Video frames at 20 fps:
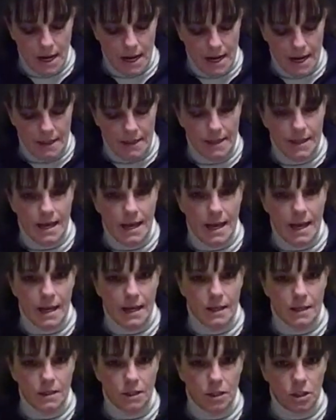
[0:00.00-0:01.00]
and
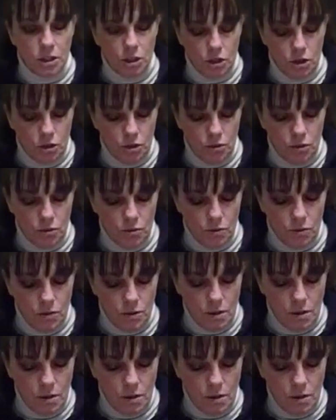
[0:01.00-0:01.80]
then you